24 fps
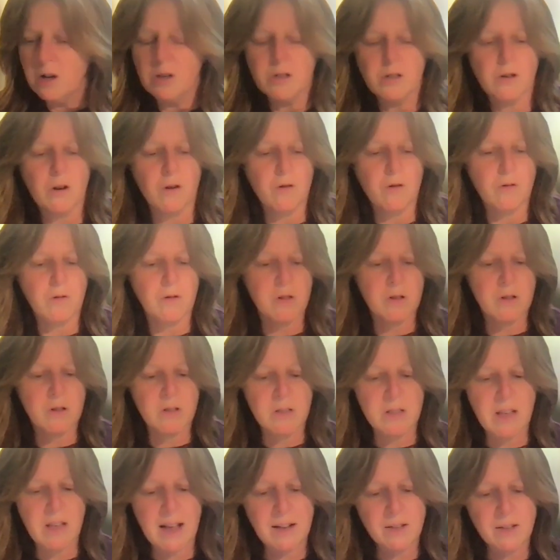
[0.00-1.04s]
So
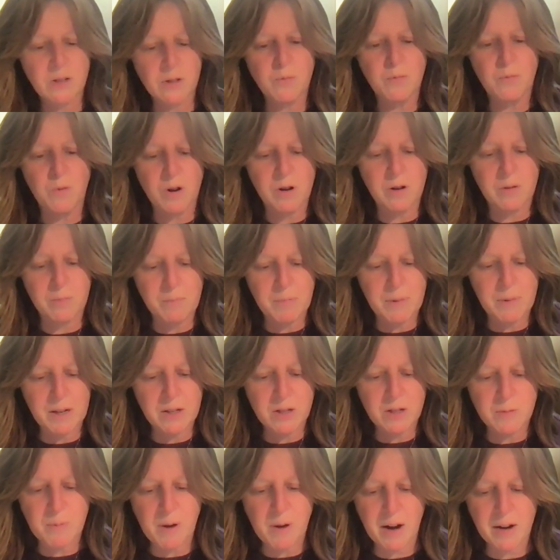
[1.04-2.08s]
that's what it
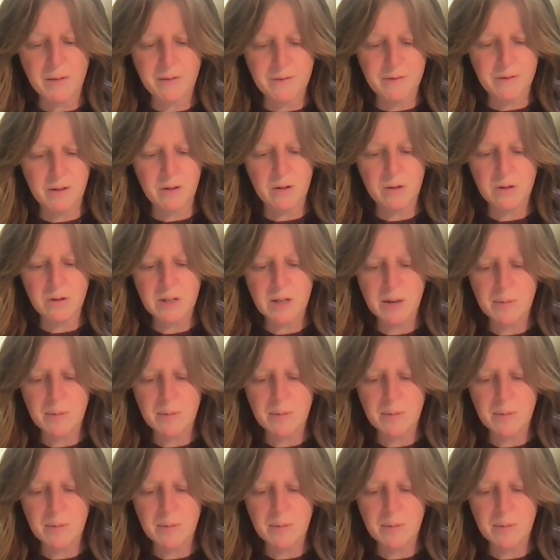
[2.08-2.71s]
means by it fills.